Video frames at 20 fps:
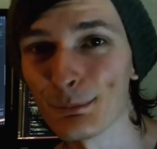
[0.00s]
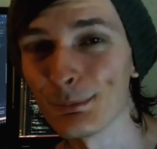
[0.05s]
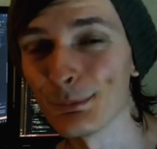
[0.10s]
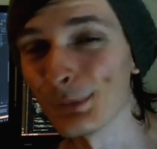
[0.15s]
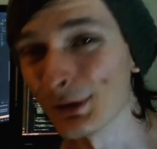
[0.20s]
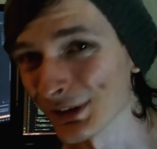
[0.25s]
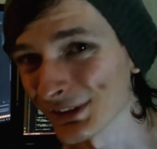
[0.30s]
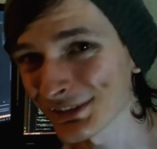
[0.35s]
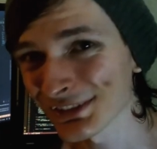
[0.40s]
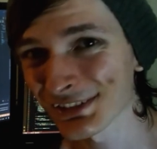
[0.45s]

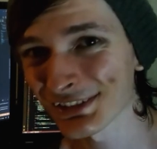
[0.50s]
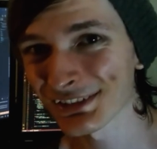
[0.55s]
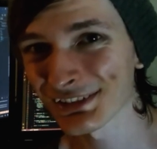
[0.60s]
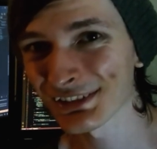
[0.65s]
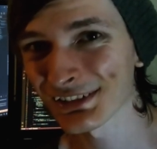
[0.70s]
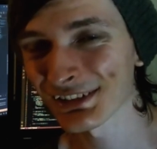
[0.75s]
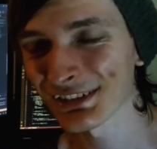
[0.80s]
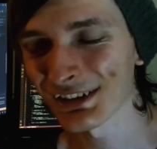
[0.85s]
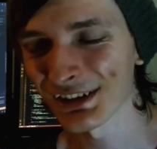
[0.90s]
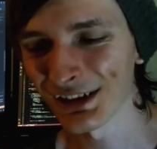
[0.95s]
But
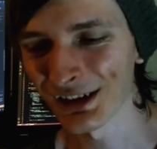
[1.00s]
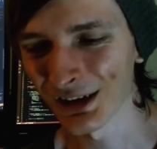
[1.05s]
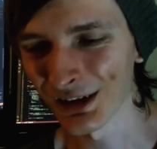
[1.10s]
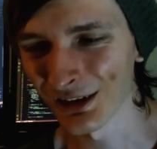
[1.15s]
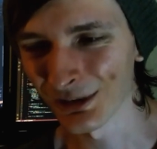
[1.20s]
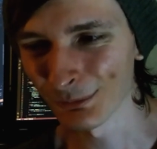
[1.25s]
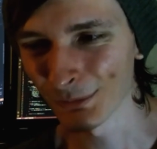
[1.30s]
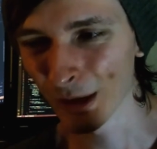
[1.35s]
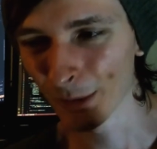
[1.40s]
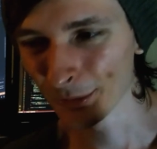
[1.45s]

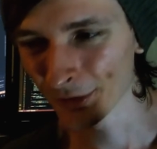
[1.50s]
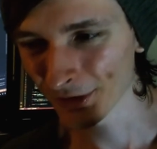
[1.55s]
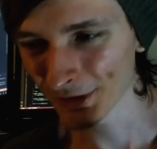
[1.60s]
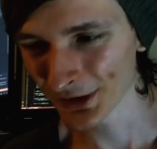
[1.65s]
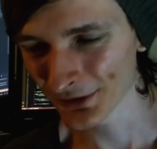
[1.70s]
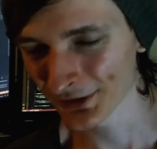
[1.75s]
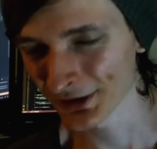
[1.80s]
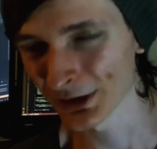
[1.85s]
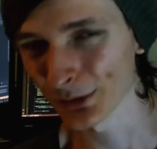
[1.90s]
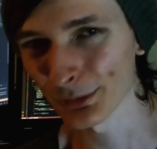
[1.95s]
I'm not
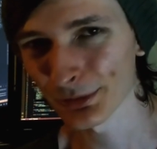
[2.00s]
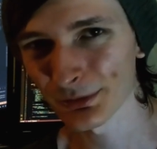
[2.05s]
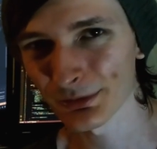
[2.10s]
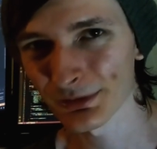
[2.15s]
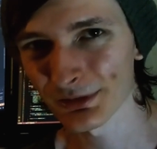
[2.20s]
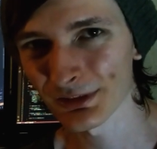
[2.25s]
giving up.